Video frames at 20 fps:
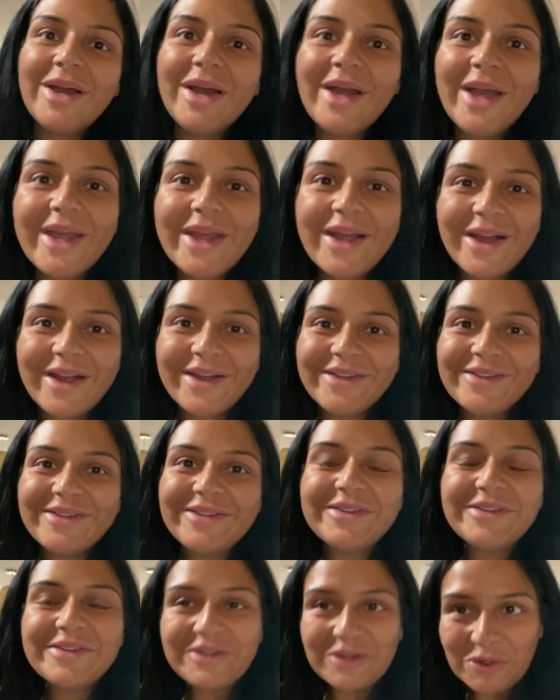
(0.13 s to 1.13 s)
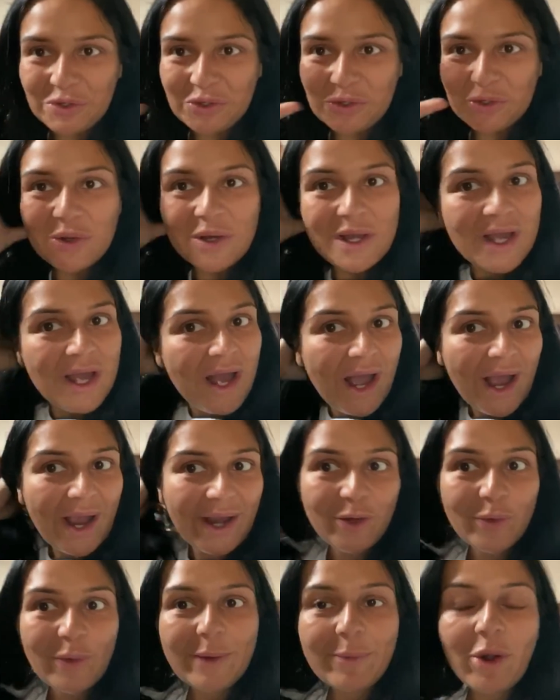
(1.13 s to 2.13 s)
Hey guys, so I
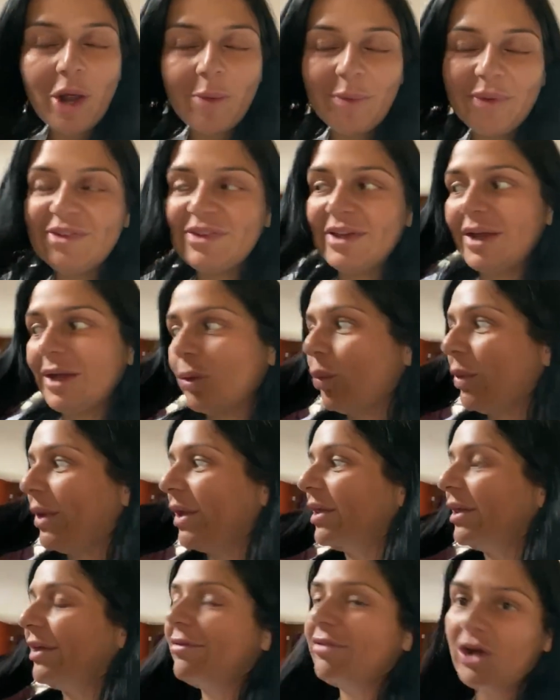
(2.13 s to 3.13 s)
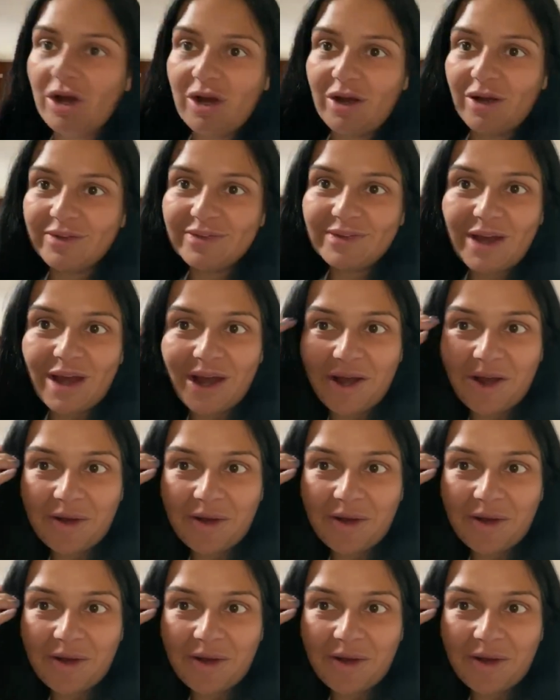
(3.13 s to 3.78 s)
know I promised like weekly vlogs.